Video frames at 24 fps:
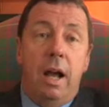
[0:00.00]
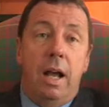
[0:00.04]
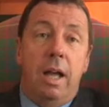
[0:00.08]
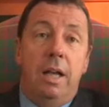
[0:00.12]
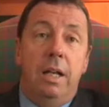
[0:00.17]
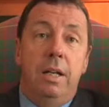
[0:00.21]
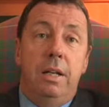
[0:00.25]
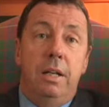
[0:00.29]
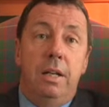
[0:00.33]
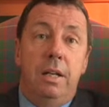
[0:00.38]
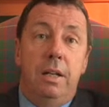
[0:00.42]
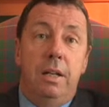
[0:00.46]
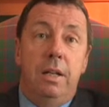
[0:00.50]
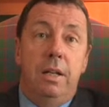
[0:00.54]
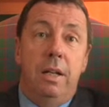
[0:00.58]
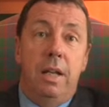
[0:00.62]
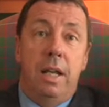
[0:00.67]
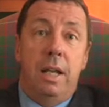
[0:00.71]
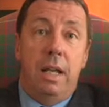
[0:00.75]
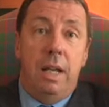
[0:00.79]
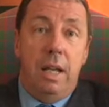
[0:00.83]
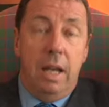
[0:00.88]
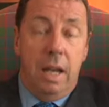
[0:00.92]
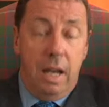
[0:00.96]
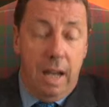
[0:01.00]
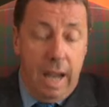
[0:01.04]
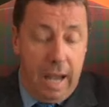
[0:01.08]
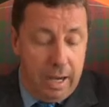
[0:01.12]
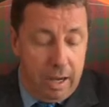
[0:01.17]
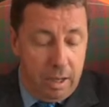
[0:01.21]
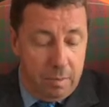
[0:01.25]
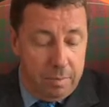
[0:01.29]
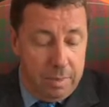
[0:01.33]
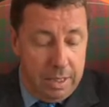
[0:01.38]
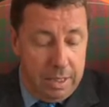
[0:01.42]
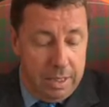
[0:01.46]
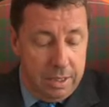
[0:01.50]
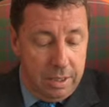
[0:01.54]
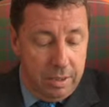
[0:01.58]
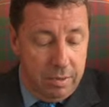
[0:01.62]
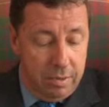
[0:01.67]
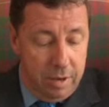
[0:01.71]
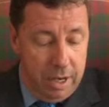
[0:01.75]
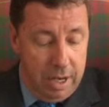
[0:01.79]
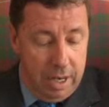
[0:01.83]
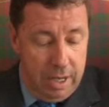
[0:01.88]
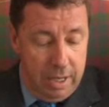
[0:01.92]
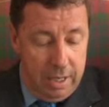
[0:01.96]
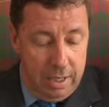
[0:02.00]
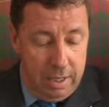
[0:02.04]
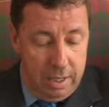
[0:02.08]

in the LLB degree,